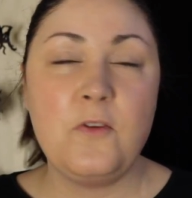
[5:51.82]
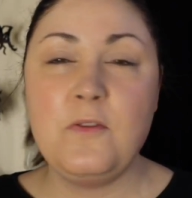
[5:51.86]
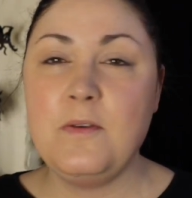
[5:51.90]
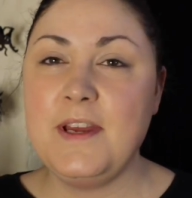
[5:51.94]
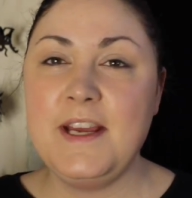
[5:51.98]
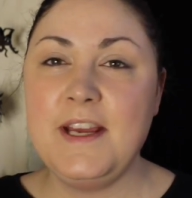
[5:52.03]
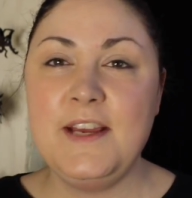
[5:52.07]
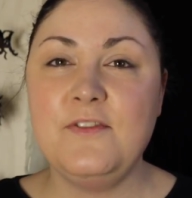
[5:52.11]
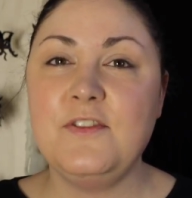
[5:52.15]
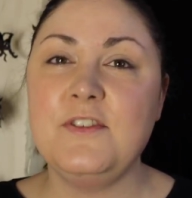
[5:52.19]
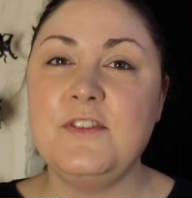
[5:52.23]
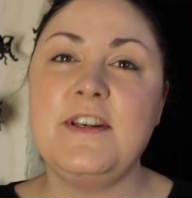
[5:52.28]

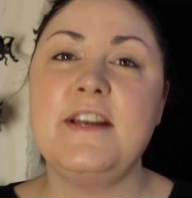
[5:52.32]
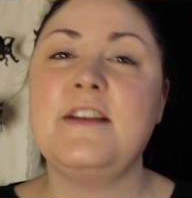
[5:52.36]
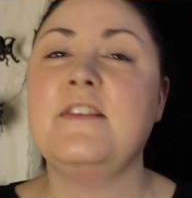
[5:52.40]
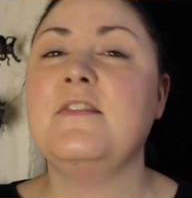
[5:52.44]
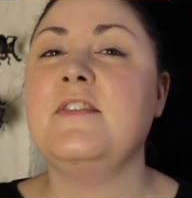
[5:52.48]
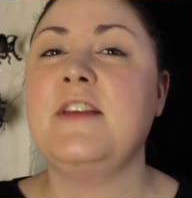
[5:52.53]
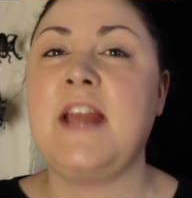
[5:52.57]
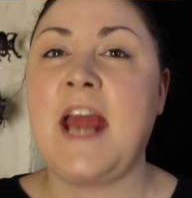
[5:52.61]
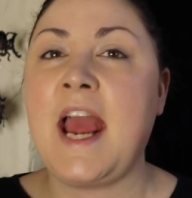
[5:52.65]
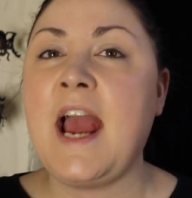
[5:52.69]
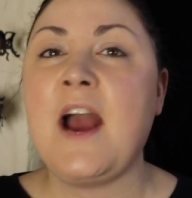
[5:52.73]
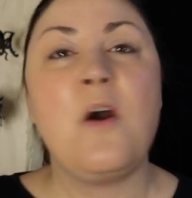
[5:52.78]
Even
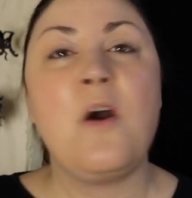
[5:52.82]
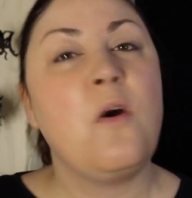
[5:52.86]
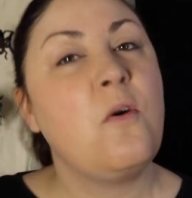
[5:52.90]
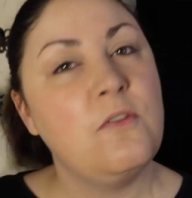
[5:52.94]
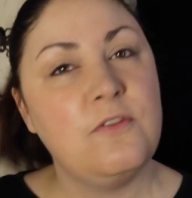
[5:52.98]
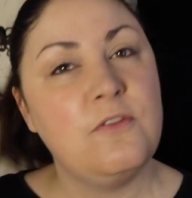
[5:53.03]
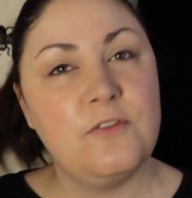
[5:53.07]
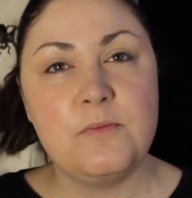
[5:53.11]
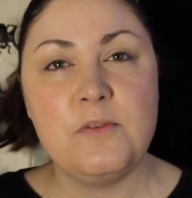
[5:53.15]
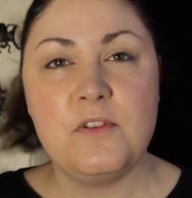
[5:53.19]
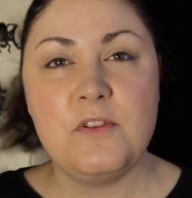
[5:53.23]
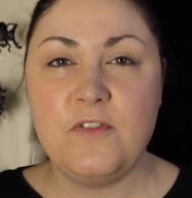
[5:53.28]
now
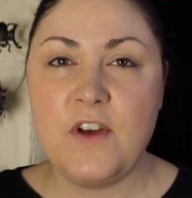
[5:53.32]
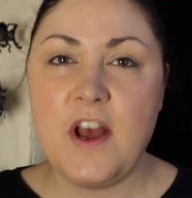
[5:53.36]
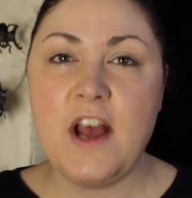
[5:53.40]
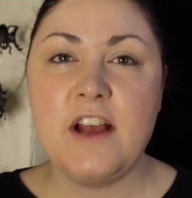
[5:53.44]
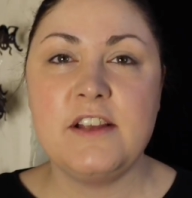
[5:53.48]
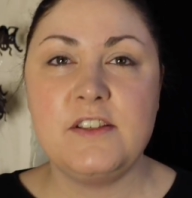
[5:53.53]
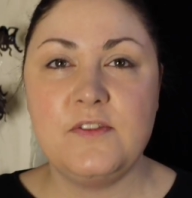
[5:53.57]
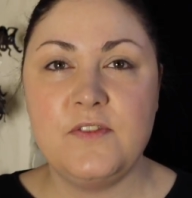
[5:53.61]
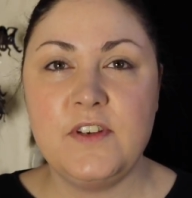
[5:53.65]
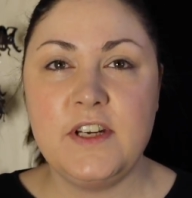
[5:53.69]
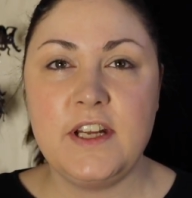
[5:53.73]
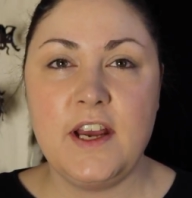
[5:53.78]
from the
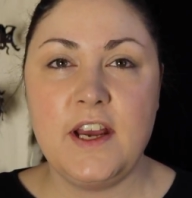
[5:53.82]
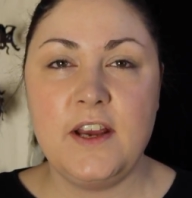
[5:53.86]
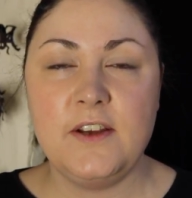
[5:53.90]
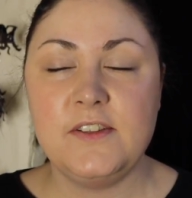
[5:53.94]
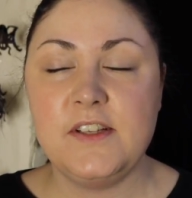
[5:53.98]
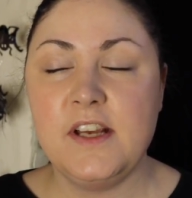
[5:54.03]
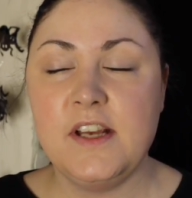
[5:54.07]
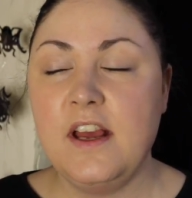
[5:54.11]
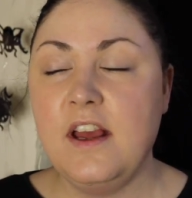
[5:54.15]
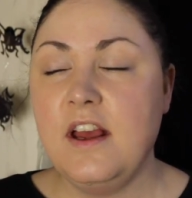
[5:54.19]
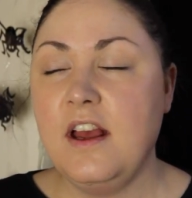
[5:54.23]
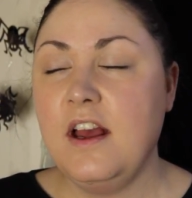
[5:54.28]
first
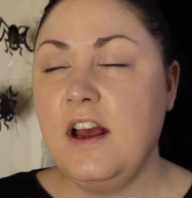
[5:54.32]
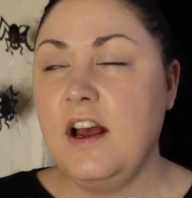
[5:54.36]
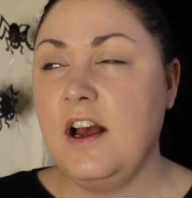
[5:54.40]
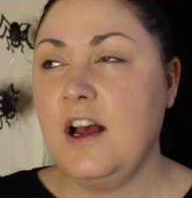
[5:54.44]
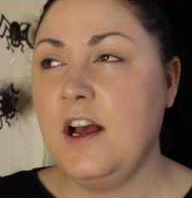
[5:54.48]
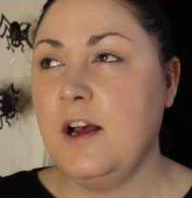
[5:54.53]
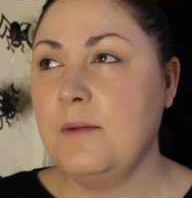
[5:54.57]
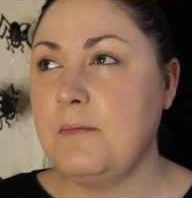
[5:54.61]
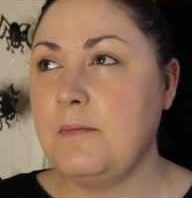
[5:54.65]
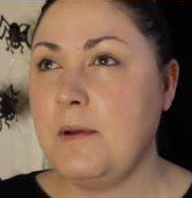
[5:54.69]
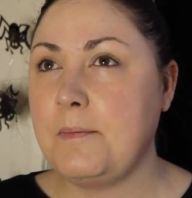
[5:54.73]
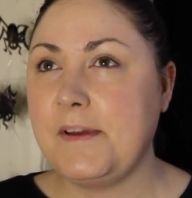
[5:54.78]
videos,
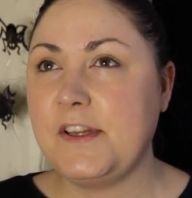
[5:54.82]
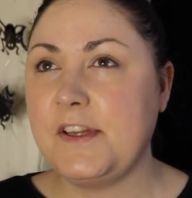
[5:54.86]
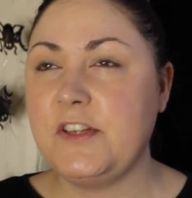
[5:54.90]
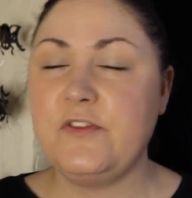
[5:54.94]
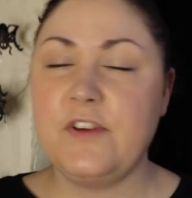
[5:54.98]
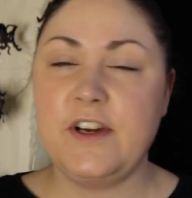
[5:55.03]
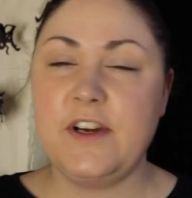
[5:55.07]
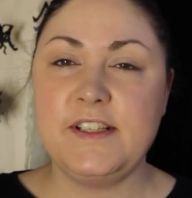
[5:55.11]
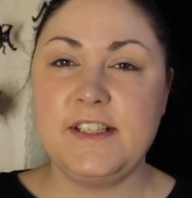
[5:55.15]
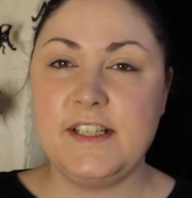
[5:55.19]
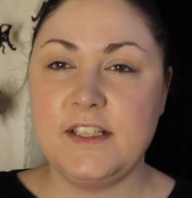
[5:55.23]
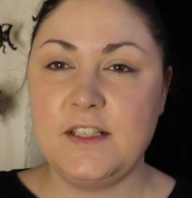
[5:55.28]
my best
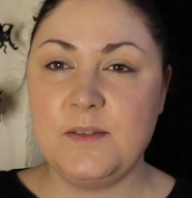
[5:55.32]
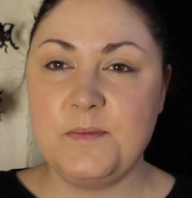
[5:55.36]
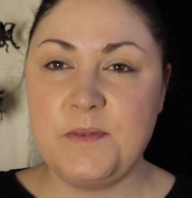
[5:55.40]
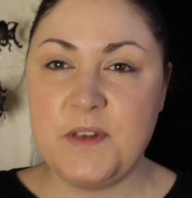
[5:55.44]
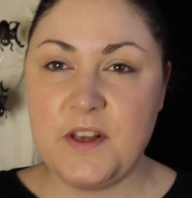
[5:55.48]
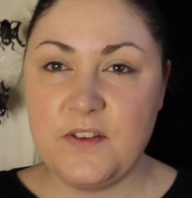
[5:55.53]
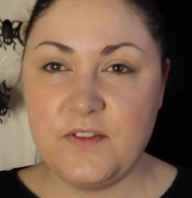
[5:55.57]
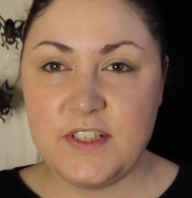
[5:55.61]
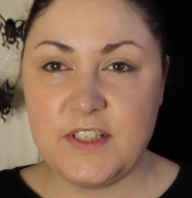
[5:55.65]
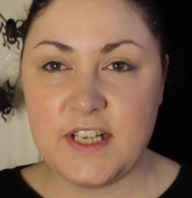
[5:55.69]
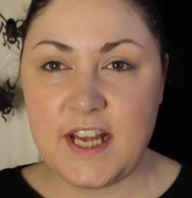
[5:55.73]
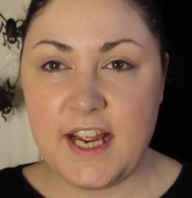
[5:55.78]
friend said to me
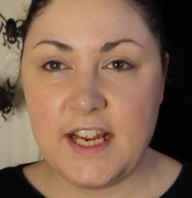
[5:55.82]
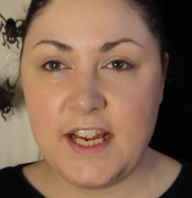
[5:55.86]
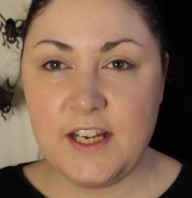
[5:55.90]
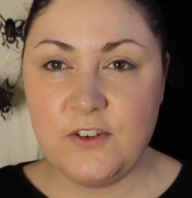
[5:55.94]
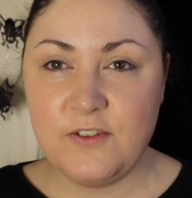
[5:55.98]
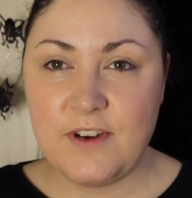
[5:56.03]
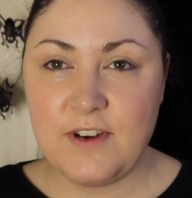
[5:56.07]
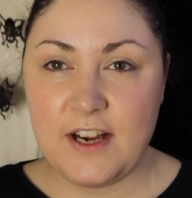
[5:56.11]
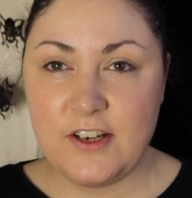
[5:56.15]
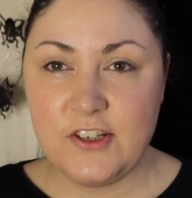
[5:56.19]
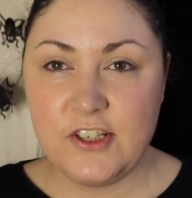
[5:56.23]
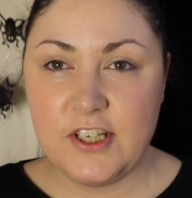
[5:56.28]
the other day,
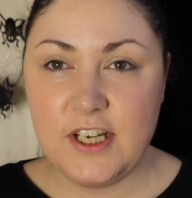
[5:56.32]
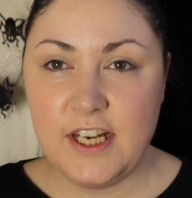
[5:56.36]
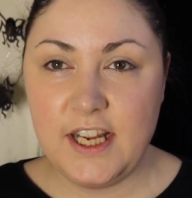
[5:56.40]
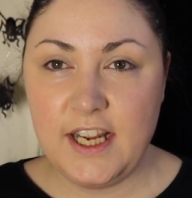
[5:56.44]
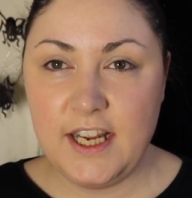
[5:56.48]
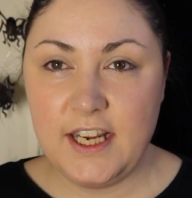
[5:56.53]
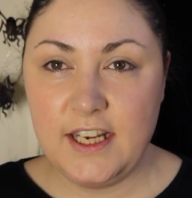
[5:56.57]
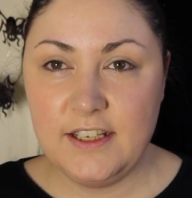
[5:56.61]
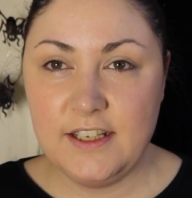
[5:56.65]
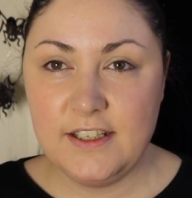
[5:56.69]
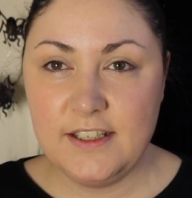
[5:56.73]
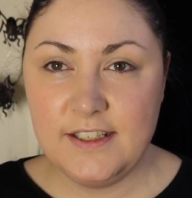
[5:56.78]
you're
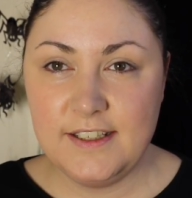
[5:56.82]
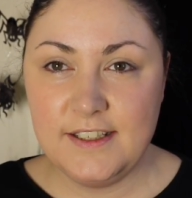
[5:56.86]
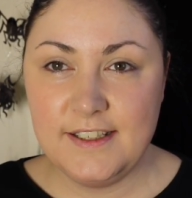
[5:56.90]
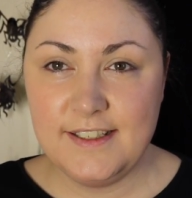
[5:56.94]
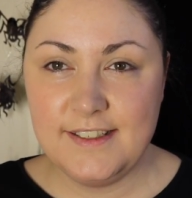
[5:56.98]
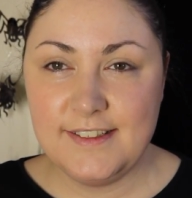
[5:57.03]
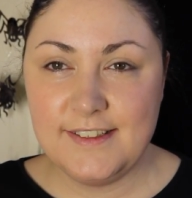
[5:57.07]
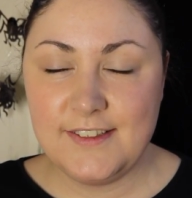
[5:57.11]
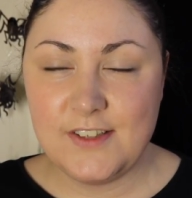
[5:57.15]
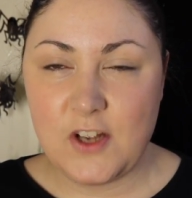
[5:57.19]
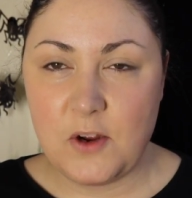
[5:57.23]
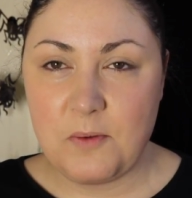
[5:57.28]
actually
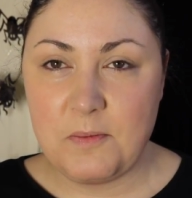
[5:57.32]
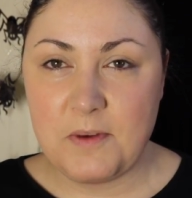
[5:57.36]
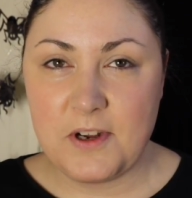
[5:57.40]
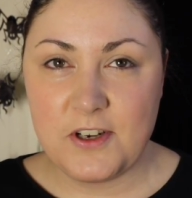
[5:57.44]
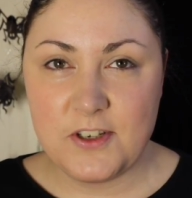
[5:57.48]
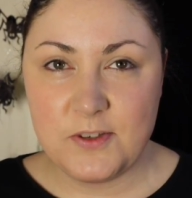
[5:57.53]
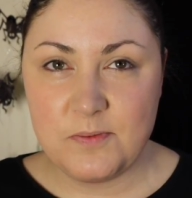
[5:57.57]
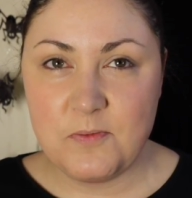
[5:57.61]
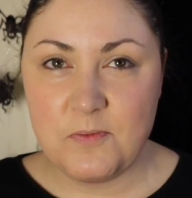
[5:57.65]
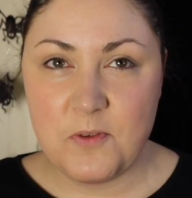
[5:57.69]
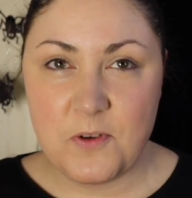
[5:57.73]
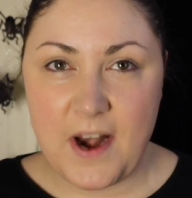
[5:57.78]
so
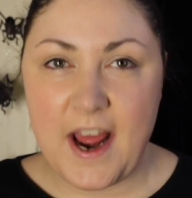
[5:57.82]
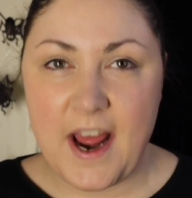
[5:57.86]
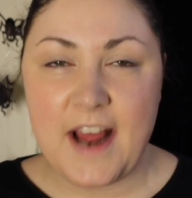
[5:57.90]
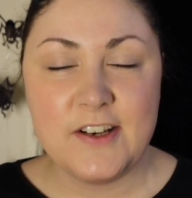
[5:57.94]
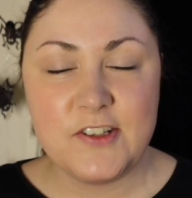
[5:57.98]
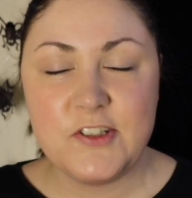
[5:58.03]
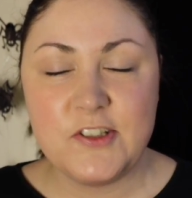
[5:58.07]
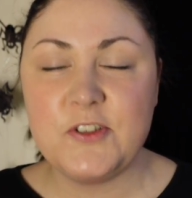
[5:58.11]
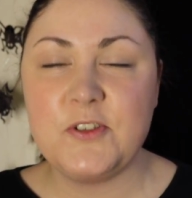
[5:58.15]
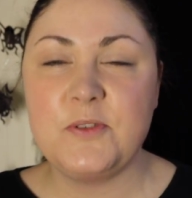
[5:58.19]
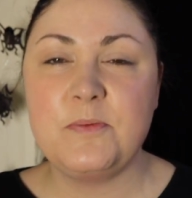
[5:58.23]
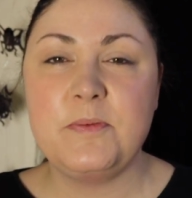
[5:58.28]
much more
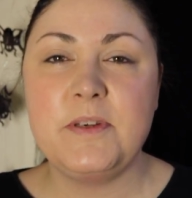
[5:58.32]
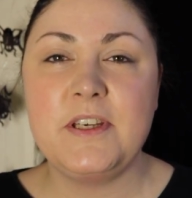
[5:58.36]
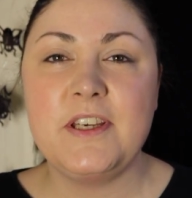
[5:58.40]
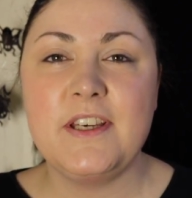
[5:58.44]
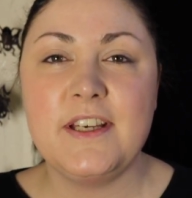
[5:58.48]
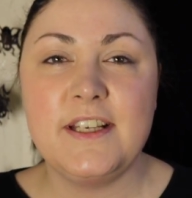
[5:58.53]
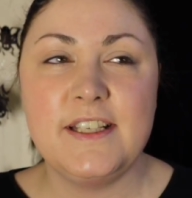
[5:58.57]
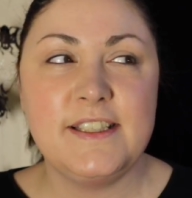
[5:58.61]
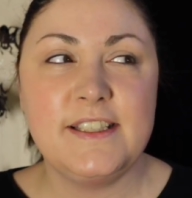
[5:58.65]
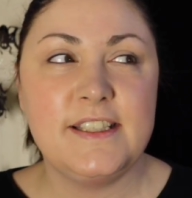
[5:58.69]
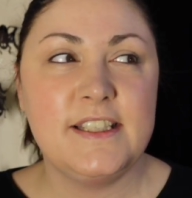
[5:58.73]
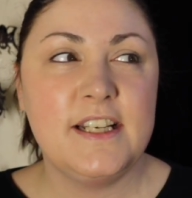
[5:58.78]
natural
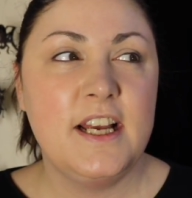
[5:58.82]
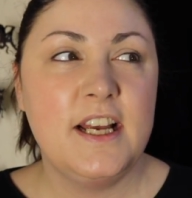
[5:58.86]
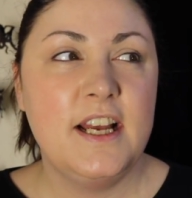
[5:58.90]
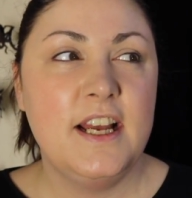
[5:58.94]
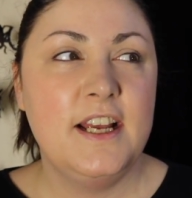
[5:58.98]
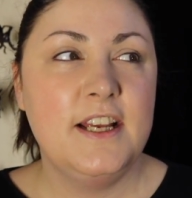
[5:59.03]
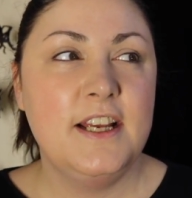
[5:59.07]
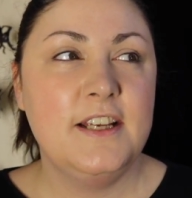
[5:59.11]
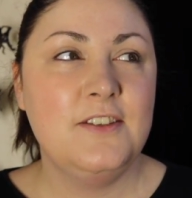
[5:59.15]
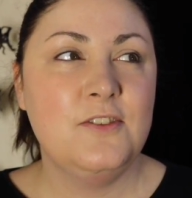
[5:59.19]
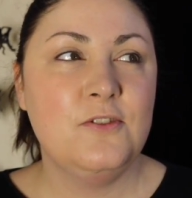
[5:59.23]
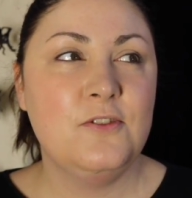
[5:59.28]
because
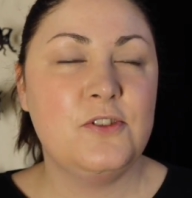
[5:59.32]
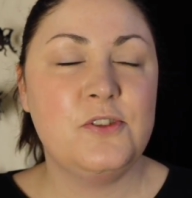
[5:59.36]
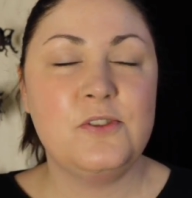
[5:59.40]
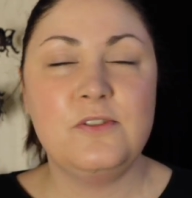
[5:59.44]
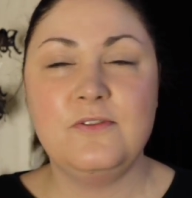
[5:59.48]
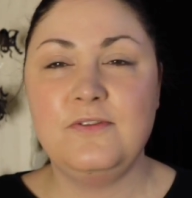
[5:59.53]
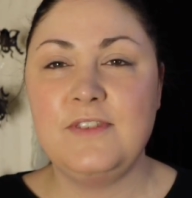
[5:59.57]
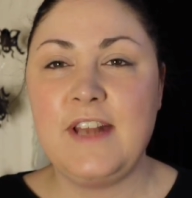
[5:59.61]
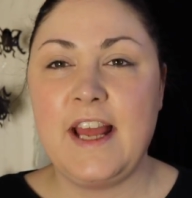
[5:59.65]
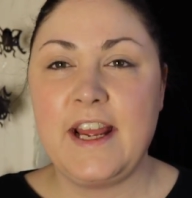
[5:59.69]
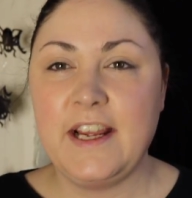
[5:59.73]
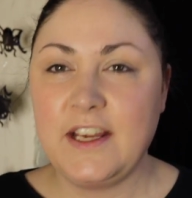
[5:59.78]
you're sort
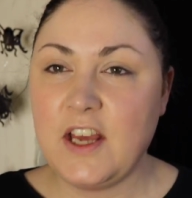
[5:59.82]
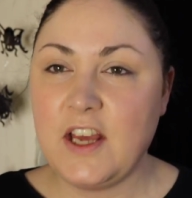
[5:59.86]
of letting